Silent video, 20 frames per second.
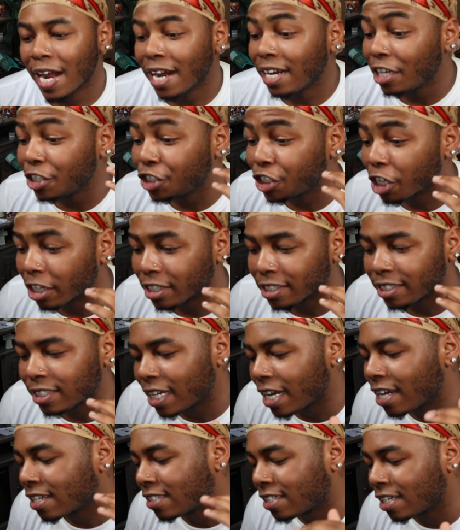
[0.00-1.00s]
and I need y'all to
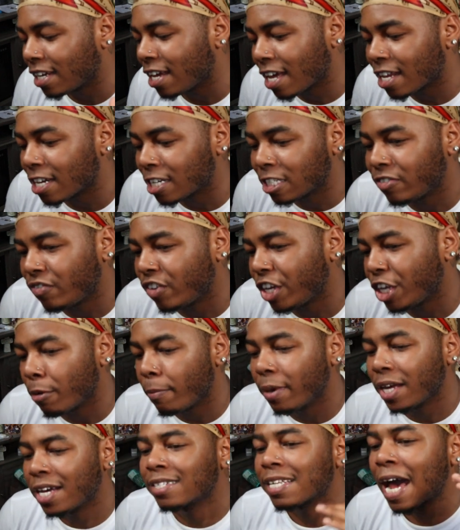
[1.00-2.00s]
stay until the end of this
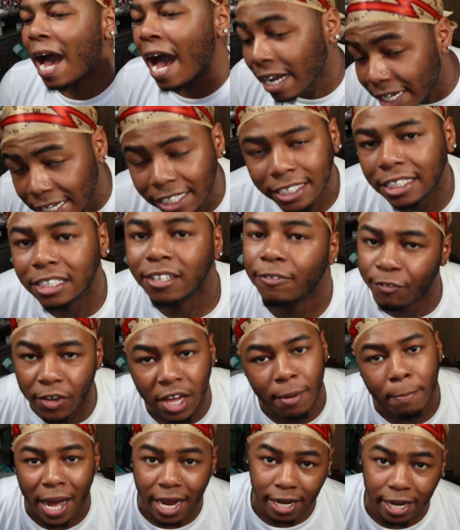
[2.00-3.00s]
video because I need to
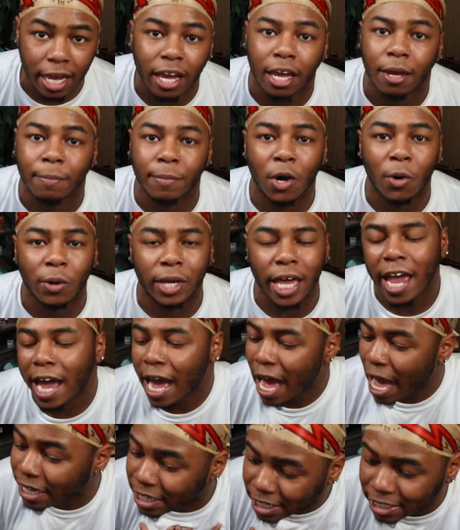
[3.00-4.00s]
defend my name. Okay,
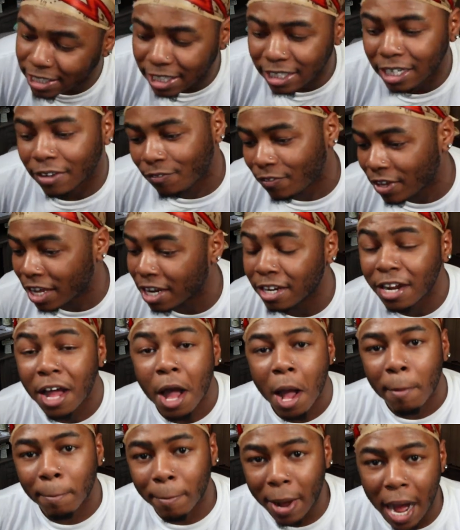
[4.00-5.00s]
I need to defend
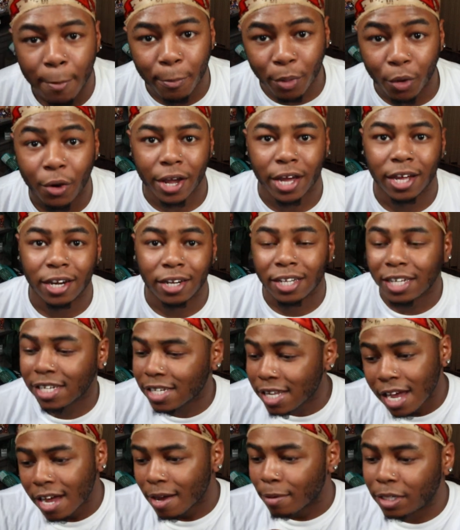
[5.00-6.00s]
my brand.
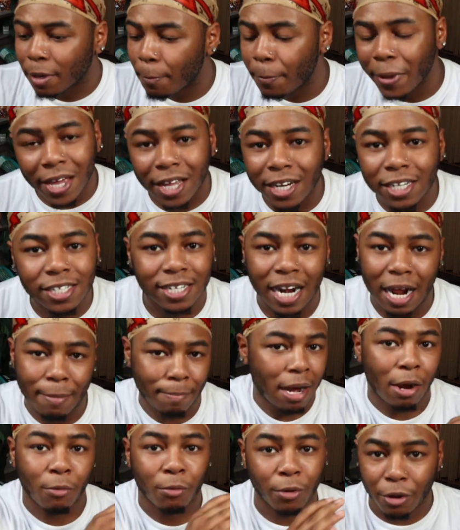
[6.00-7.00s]
The Pan is
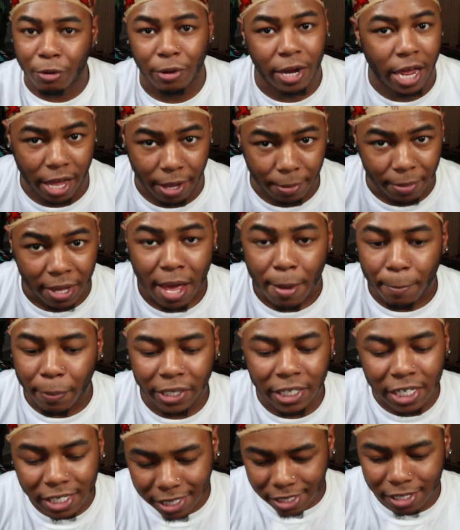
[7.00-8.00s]
not my real name,
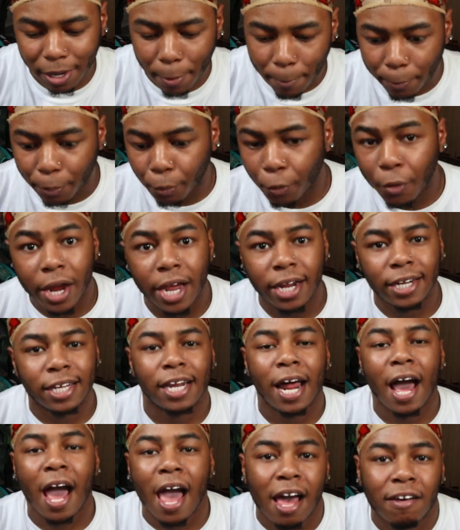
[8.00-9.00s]
but this is a brand
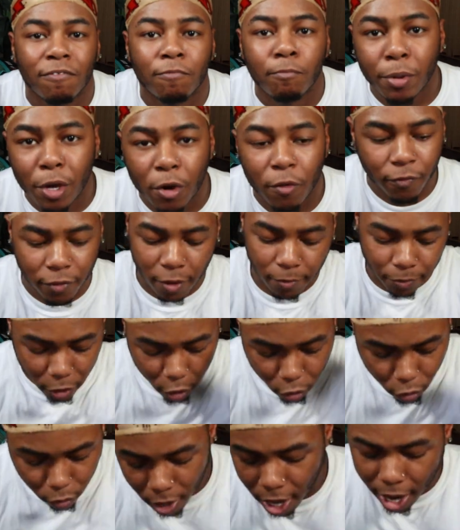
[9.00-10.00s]
that I have built from
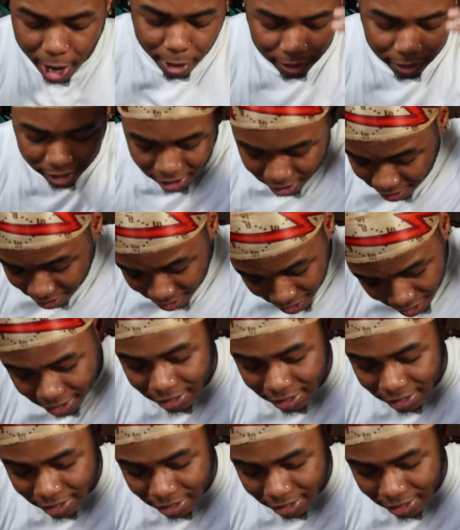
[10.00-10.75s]
the ground to